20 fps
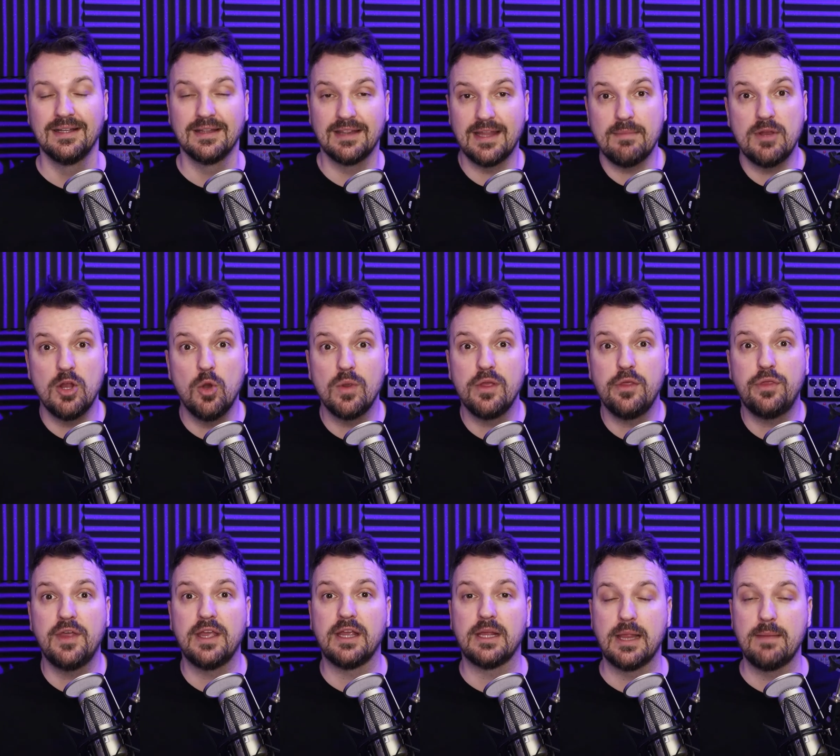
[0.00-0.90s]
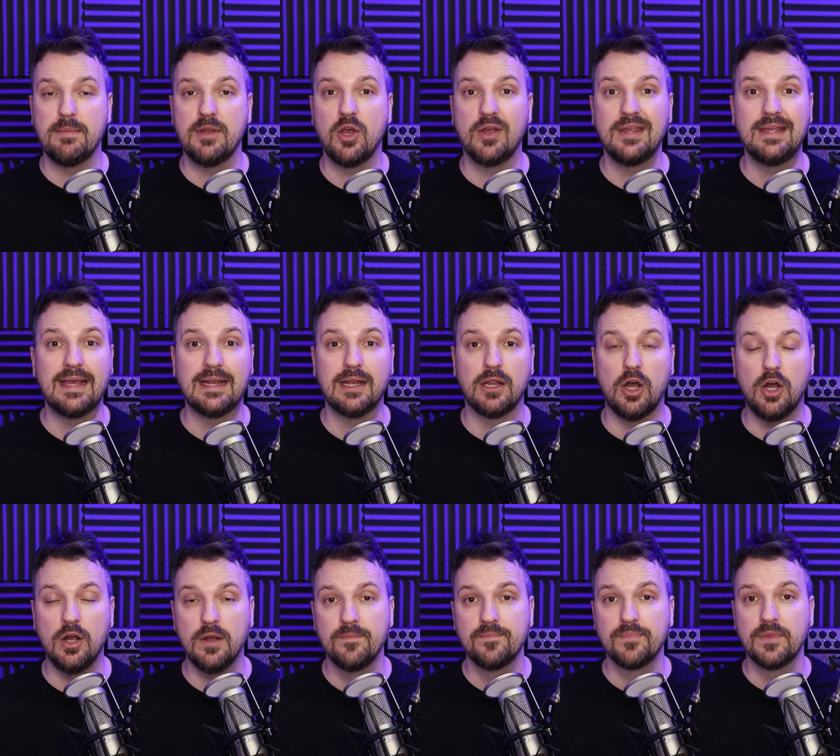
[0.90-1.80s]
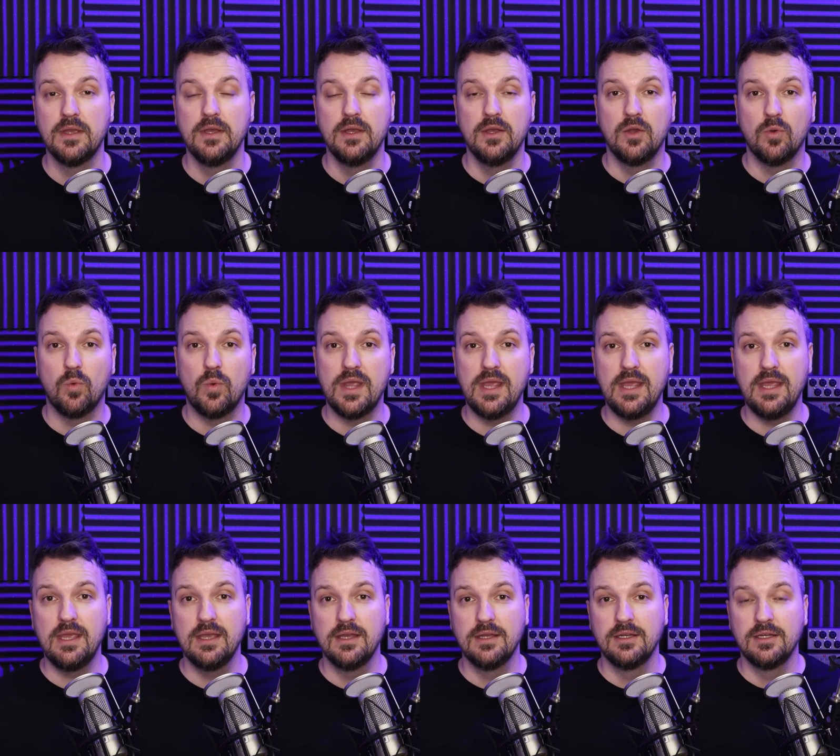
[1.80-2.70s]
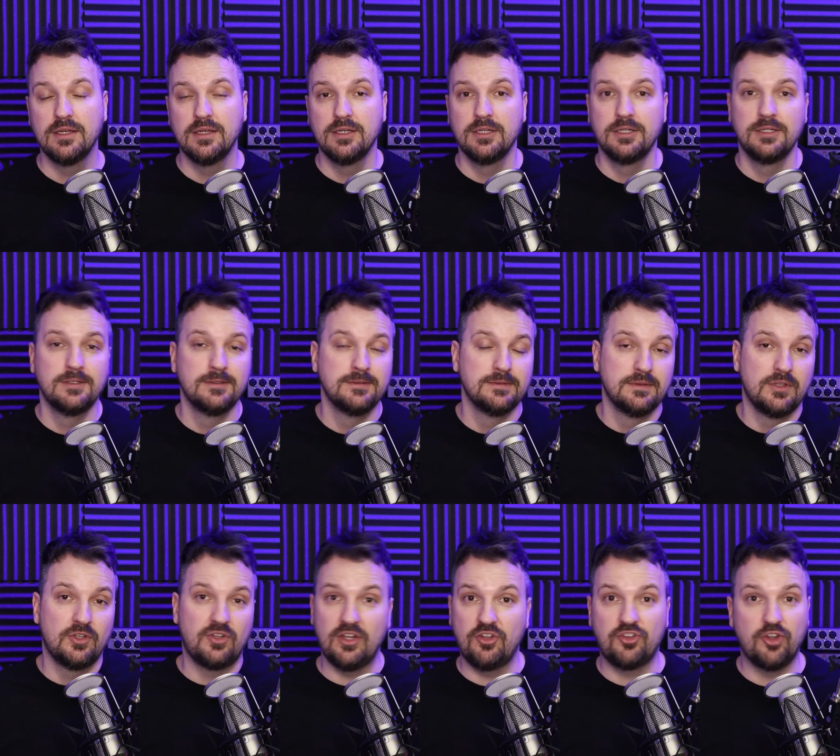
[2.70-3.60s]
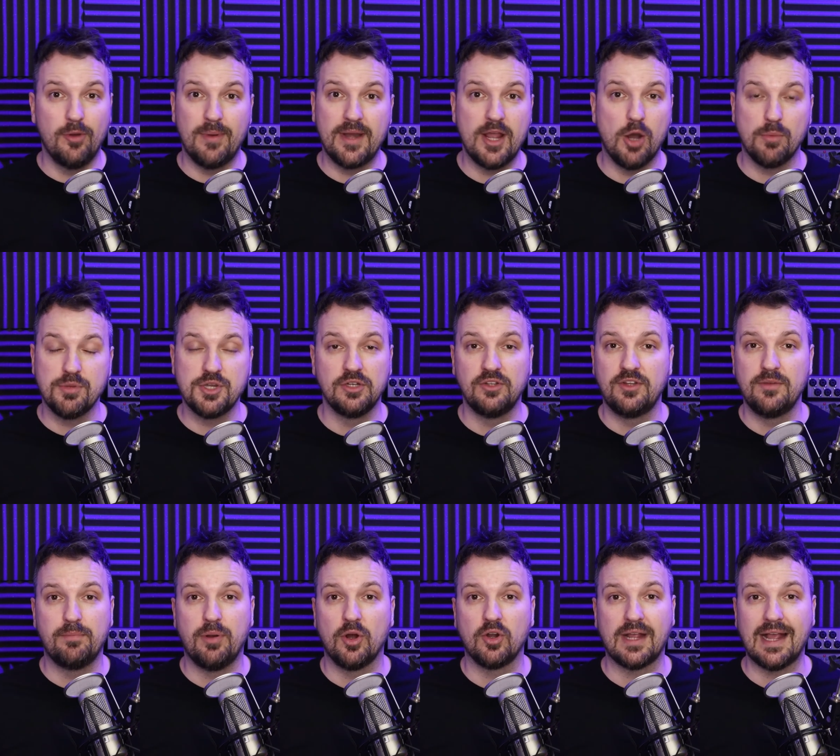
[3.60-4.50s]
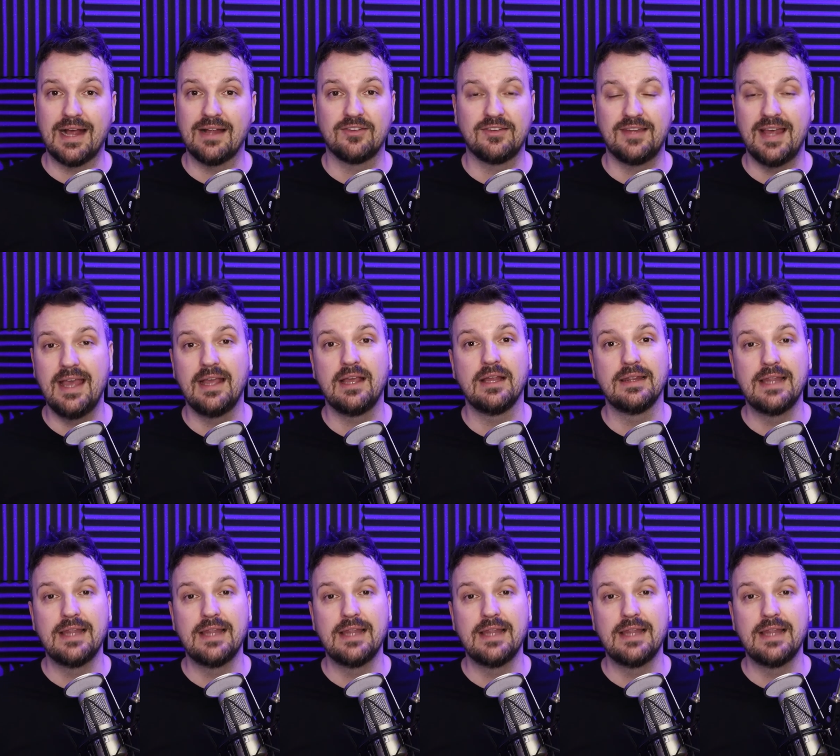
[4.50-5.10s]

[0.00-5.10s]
Let me know what you think. Let me know how you get along. We see so many options in podcast tech.